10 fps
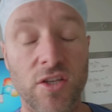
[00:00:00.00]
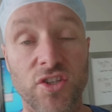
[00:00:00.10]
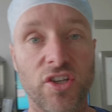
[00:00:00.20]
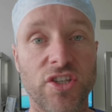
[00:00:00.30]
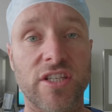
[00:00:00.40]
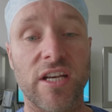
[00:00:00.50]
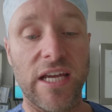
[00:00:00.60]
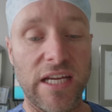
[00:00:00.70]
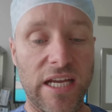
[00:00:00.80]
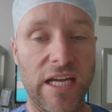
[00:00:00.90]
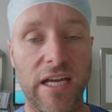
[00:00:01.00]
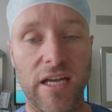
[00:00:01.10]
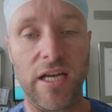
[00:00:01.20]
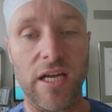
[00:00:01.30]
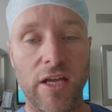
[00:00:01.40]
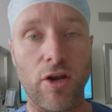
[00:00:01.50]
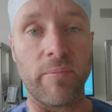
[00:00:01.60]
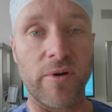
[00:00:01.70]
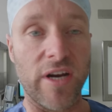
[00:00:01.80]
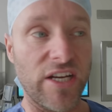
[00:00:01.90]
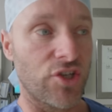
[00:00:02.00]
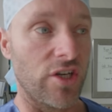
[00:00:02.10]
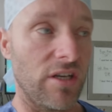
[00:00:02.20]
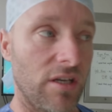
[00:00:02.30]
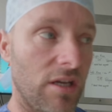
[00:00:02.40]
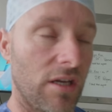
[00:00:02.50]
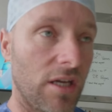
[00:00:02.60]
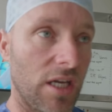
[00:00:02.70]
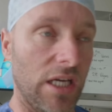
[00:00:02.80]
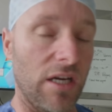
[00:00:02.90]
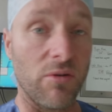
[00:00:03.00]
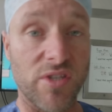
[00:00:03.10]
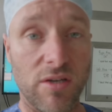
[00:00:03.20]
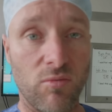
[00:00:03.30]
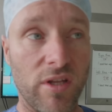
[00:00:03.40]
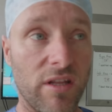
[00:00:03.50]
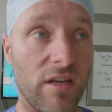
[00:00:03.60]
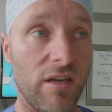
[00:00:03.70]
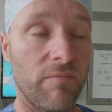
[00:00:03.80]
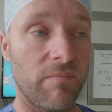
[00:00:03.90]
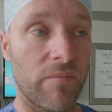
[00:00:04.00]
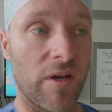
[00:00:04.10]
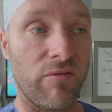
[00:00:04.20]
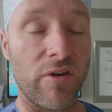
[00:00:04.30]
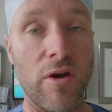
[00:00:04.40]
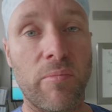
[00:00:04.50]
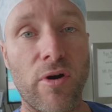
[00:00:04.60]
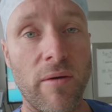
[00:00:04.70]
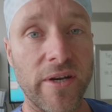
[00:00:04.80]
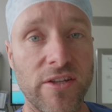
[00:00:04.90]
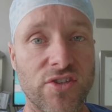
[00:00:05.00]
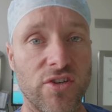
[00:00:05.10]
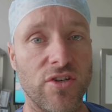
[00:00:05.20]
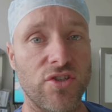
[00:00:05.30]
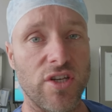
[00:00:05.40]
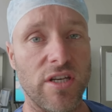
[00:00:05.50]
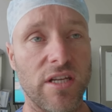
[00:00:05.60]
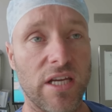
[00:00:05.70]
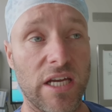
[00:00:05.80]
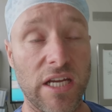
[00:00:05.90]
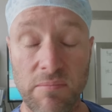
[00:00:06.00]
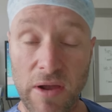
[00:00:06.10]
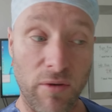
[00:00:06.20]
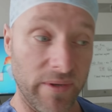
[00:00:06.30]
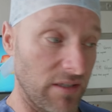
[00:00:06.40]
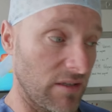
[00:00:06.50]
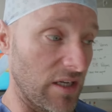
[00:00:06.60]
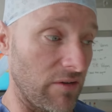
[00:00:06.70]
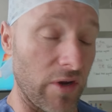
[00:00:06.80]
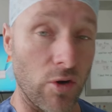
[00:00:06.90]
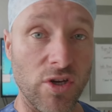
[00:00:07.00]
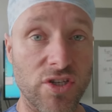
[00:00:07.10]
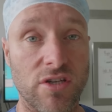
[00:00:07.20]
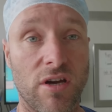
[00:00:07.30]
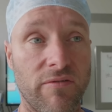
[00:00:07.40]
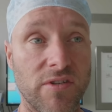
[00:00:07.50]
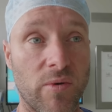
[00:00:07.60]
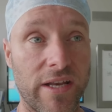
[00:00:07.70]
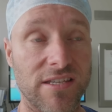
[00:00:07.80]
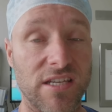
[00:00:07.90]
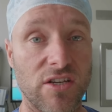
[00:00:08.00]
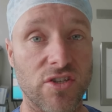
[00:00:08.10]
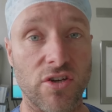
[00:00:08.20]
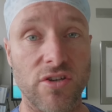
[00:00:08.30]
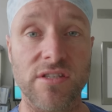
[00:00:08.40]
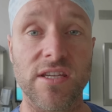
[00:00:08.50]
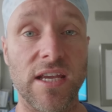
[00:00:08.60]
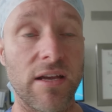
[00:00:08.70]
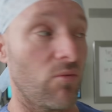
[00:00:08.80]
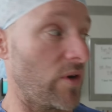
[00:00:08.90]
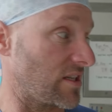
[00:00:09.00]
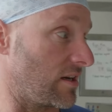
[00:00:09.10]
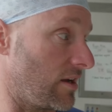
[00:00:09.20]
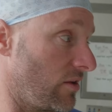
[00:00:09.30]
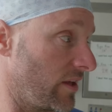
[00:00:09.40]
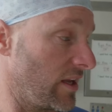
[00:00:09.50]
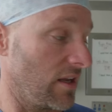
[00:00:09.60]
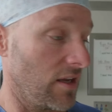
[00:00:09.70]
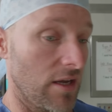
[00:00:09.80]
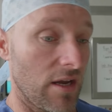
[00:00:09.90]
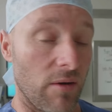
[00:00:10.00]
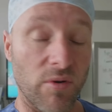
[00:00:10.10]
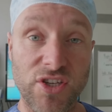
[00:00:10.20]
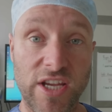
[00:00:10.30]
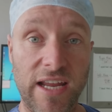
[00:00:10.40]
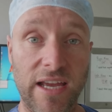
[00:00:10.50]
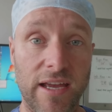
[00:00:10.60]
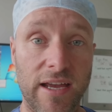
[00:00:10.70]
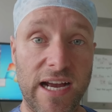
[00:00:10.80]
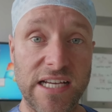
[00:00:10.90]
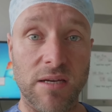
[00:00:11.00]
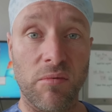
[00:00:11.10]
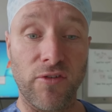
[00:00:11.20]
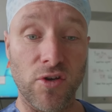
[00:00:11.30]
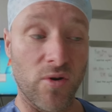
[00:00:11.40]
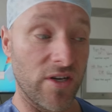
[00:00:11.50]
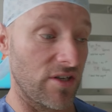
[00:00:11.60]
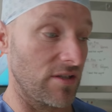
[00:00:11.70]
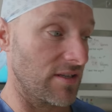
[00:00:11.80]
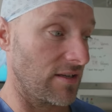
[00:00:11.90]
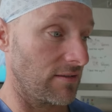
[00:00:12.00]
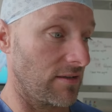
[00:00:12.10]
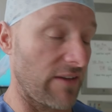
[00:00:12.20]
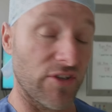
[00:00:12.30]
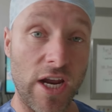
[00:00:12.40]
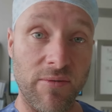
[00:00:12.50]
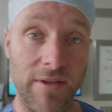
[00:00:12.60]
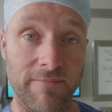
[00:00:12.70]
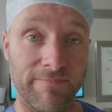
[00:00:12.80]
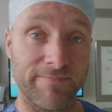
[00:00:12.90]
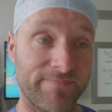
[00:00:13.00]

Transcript: So I just did a uh, an operation. Uh, I was in with a, a very prominent surgeon uh, in Melbourne, uh, Val Usatoff. He's one of the senior surgeons here at Western Health, and we're just going to ask him a few questions and have a chat with him.